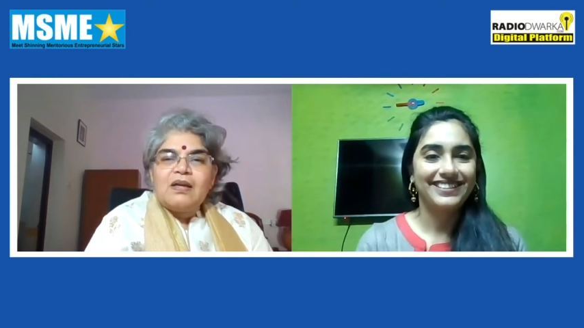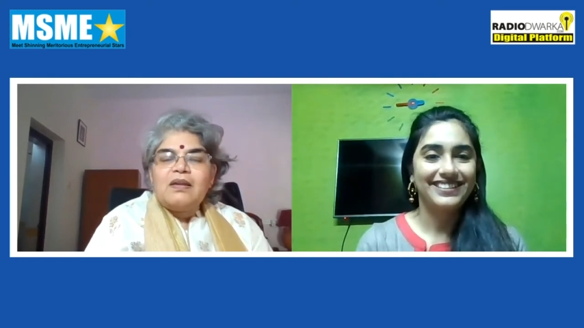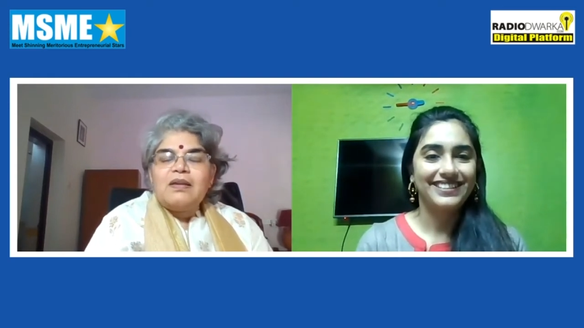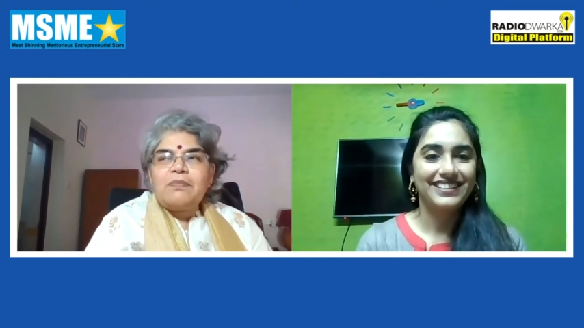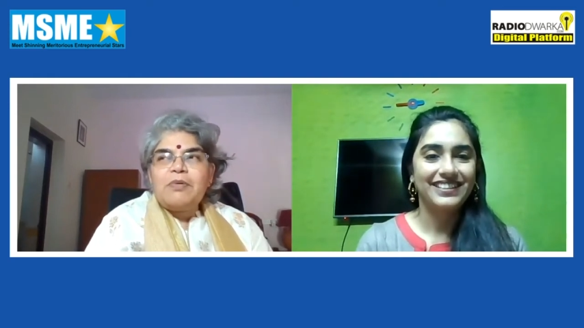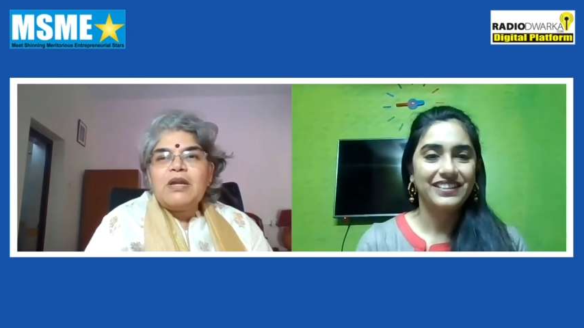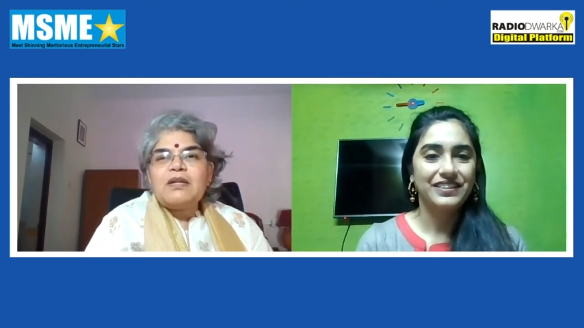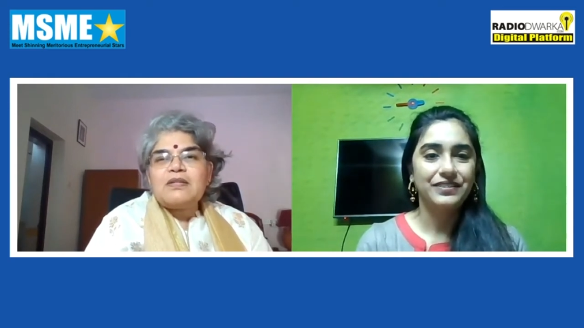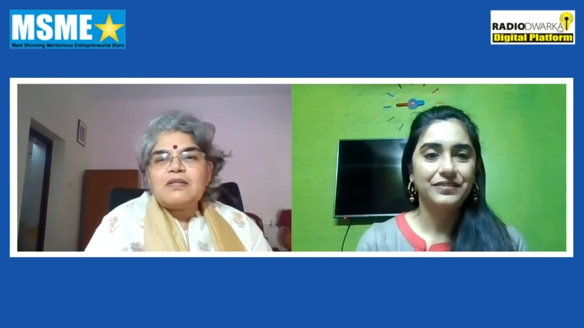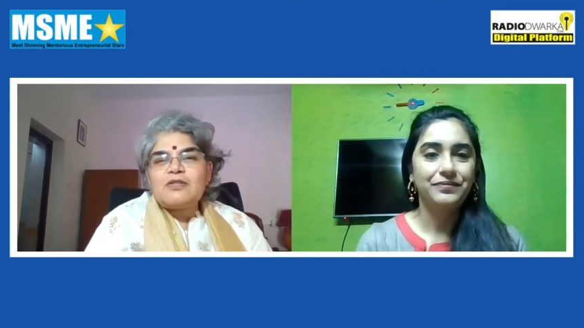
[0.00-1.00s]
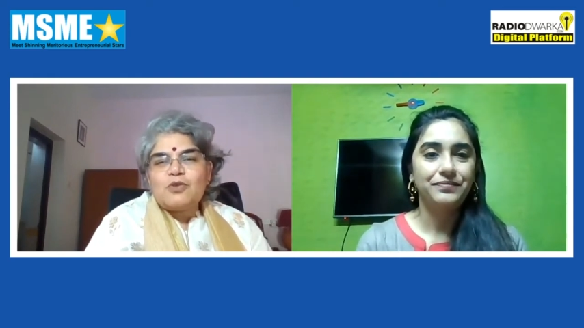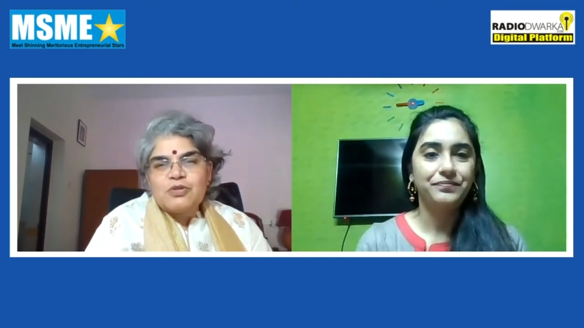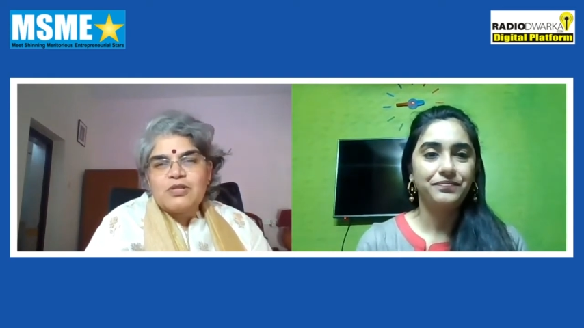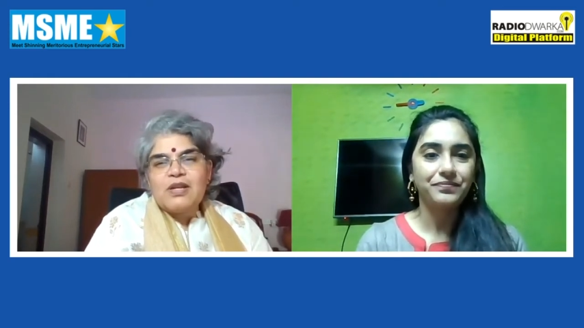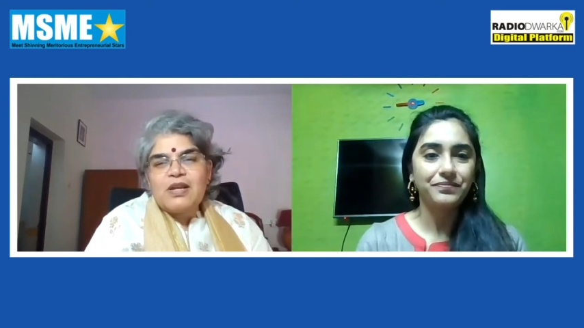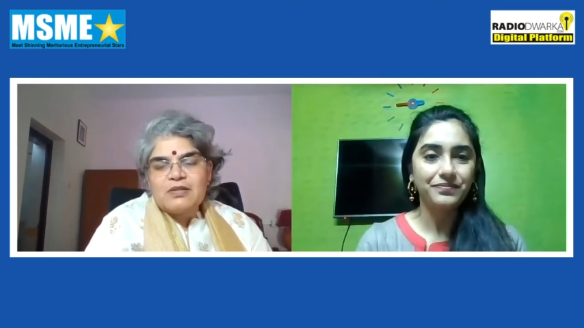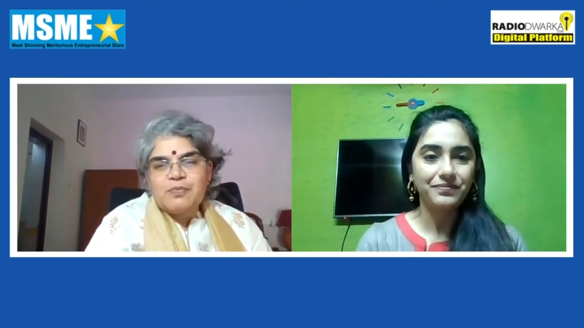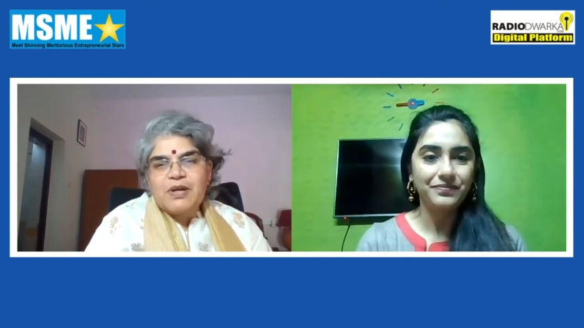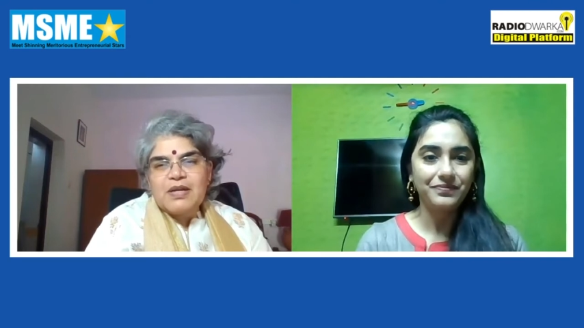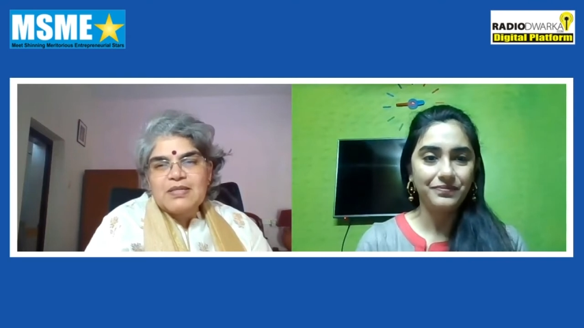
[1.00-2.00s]
Speaker 1: LabourNet is a social
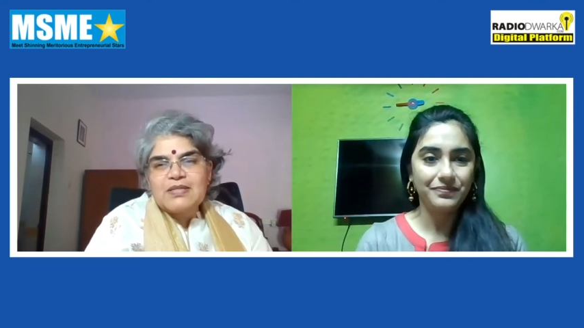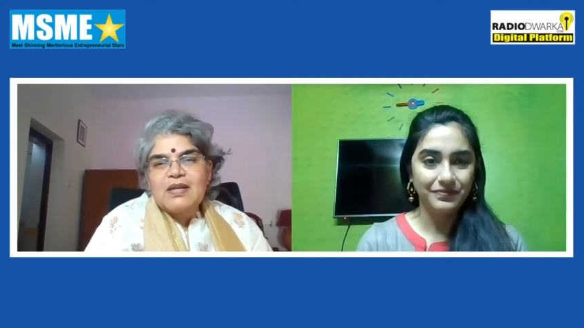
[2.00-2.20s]
enterprise.